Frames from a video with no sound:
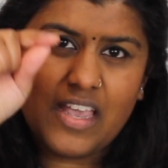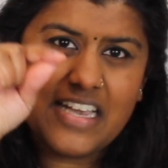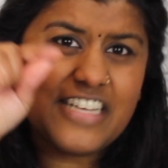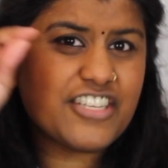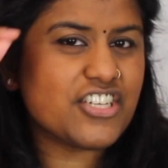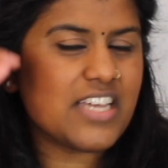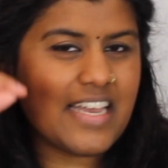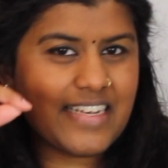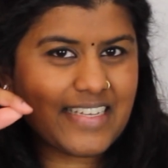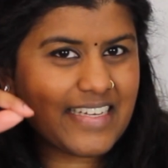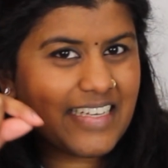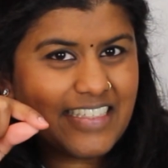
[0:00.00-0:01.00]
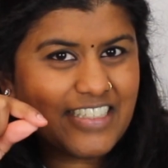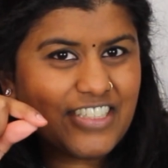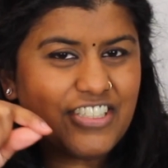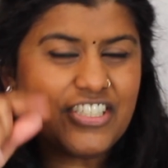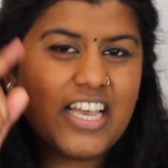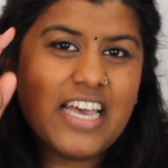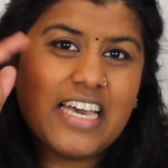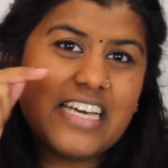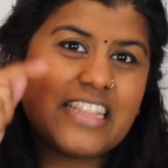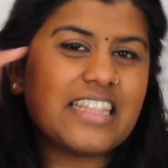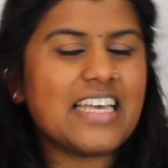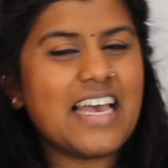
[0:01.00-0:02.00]
Ich and inj,
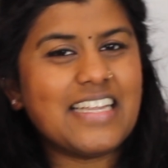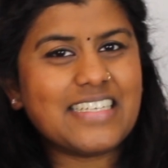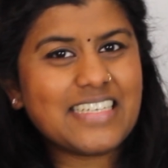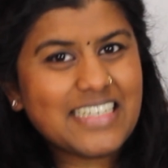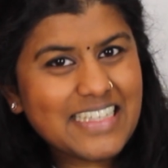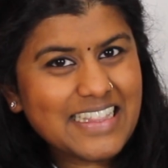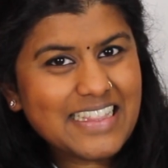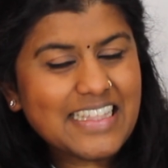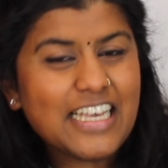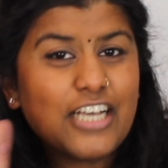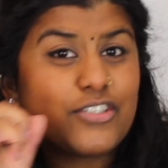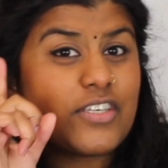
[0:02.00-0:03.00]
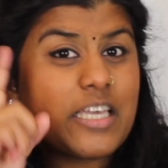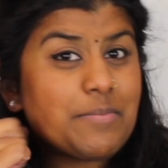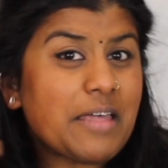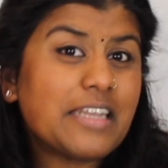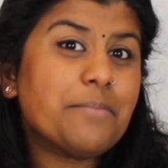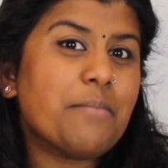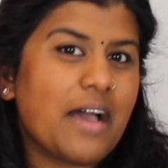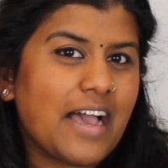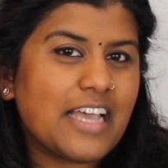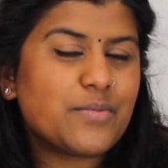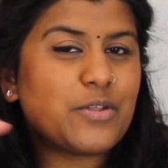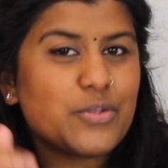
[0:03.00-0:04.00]
it and ind. So keep that in
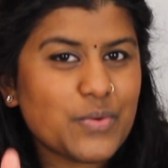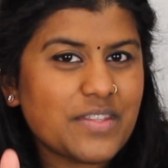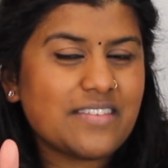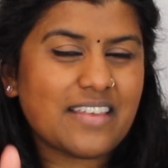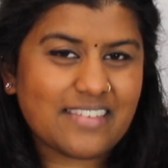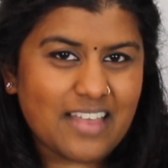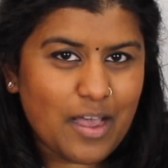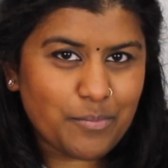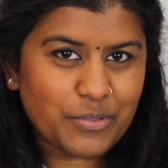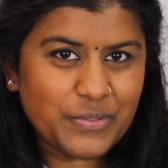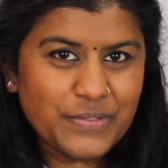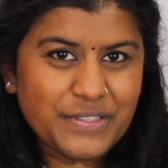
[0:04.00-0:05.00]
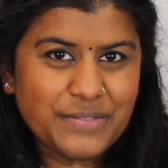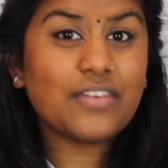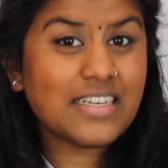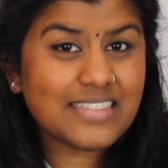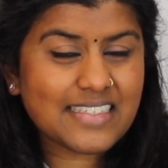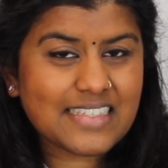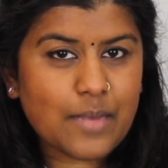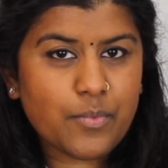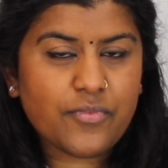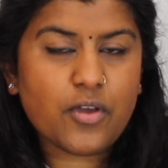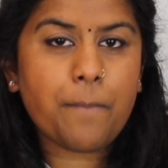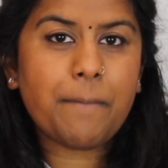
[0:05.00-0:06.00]
mind when doing these examples. First example,
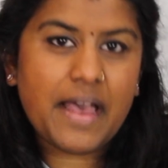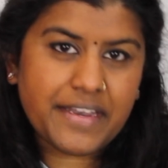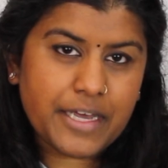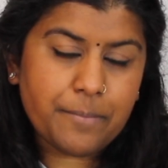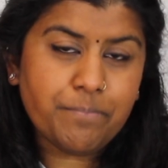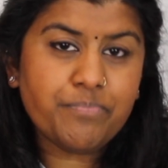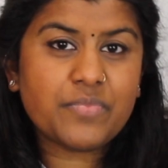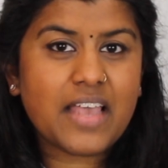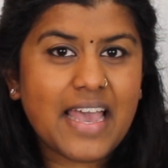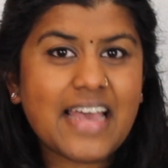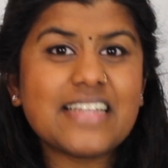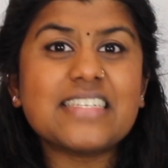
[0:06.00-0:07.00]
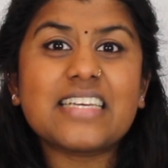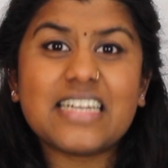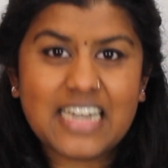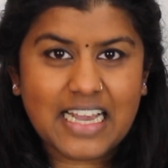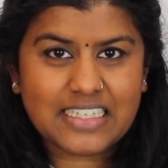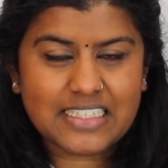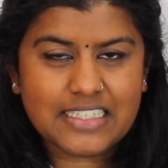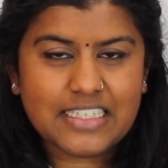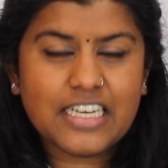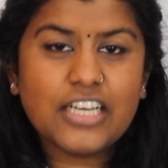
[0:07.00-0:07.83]
we've got panam and klange.